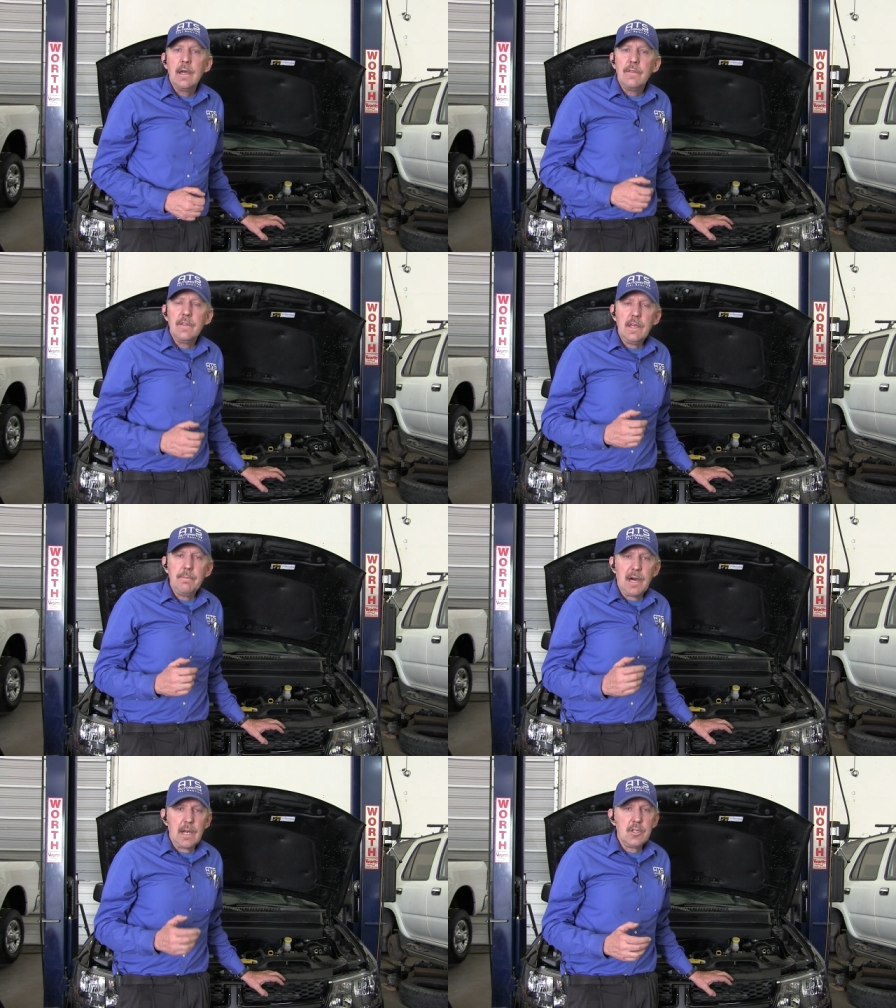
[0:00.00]
The
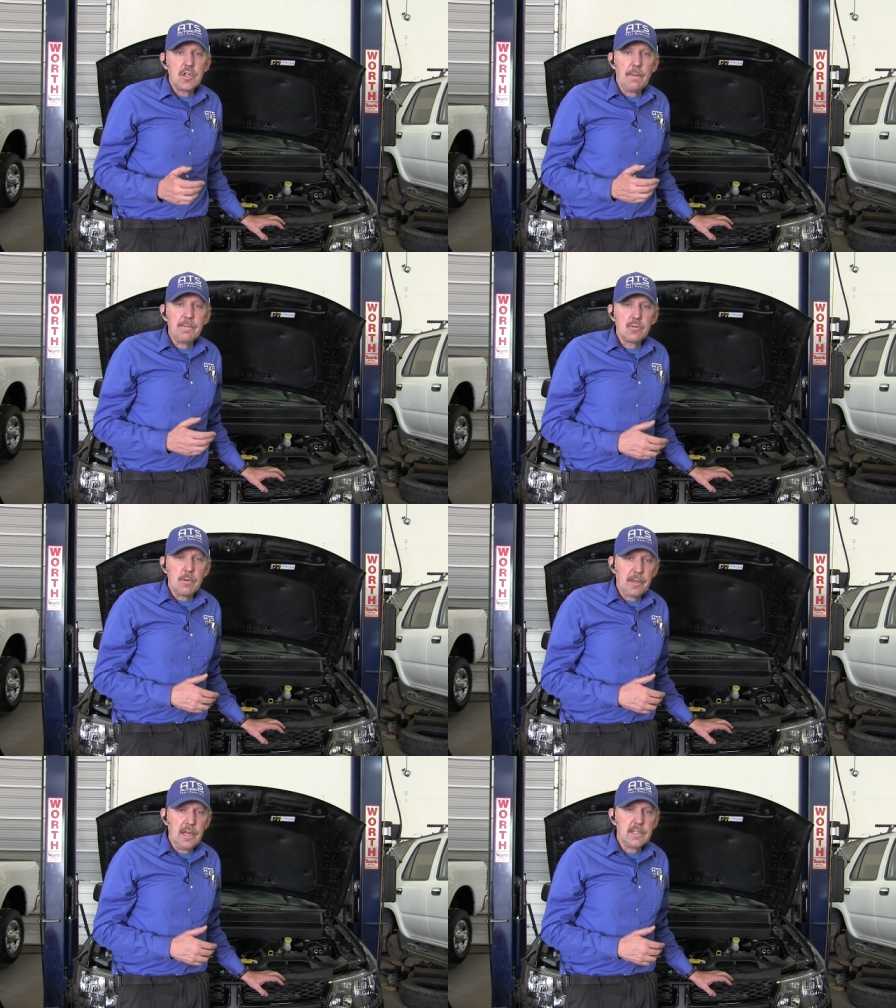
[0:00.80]
body shop has
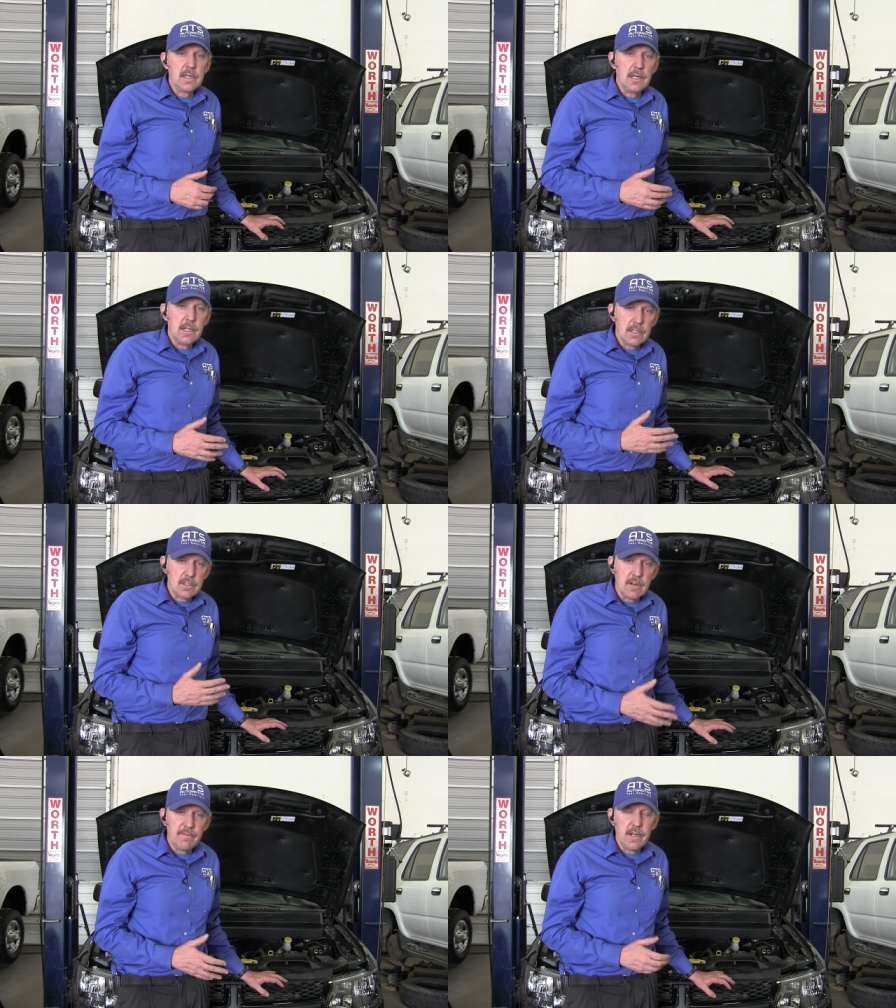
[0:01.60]
replaced the
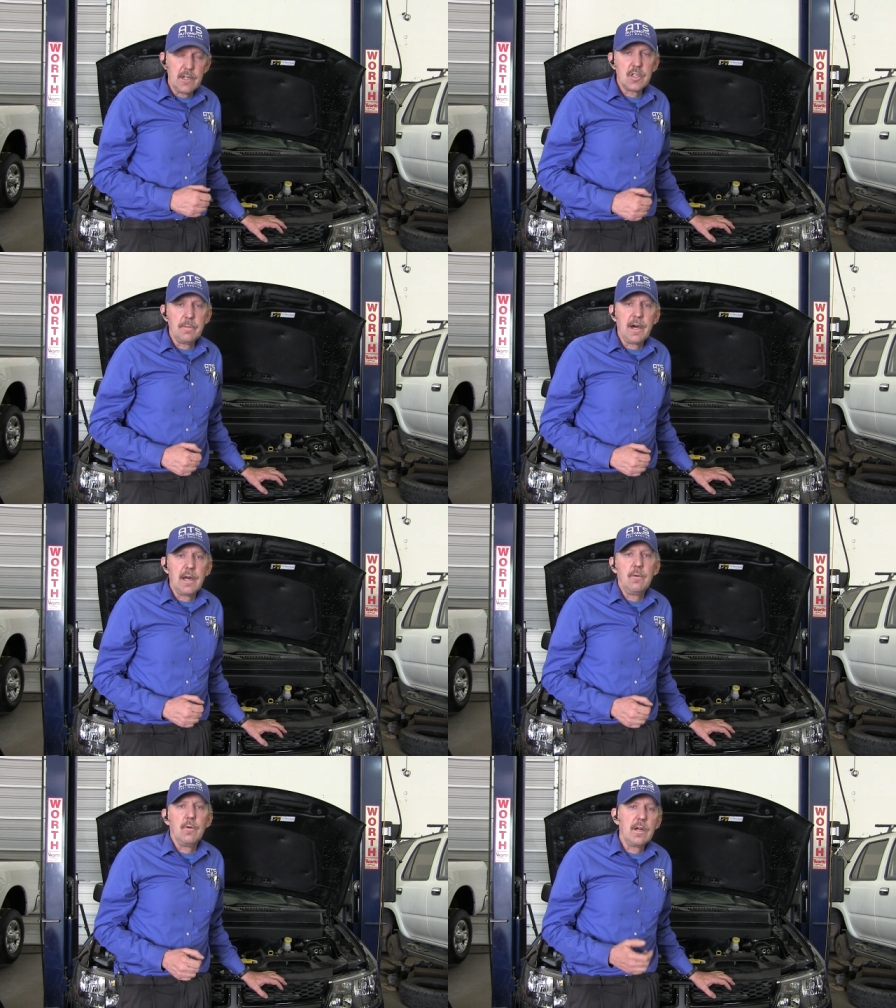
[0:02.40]
condenser and finished the
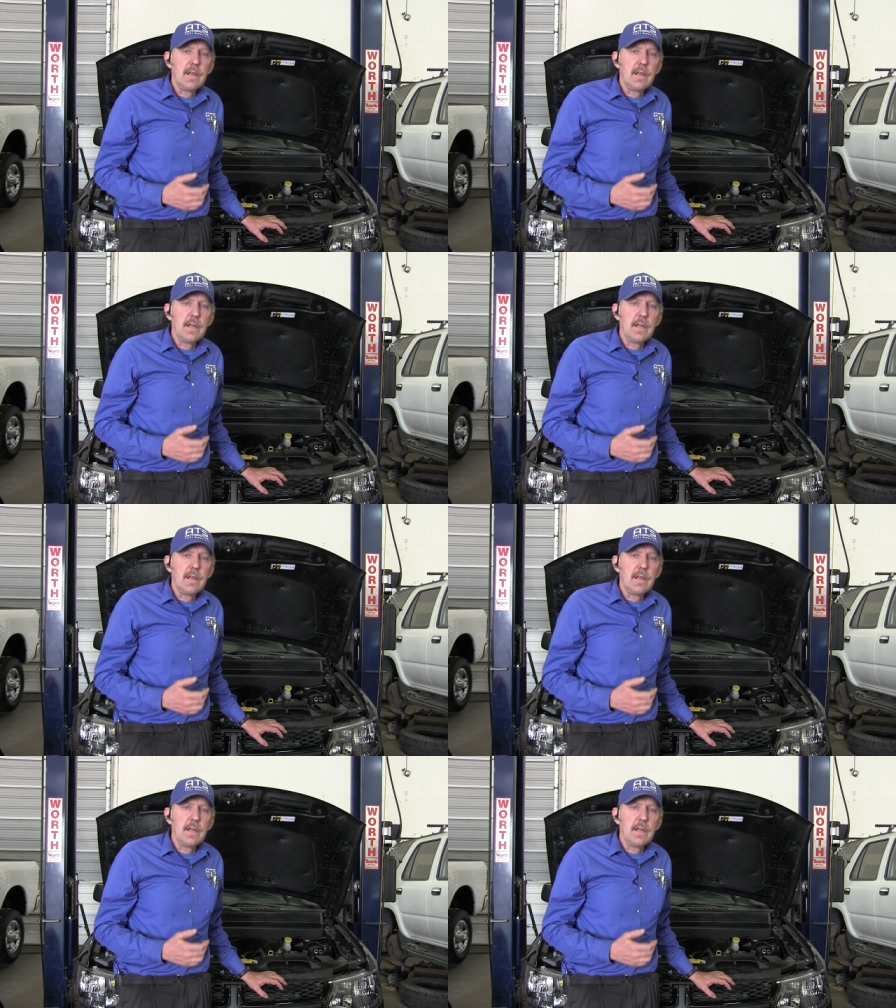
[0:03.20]
body work,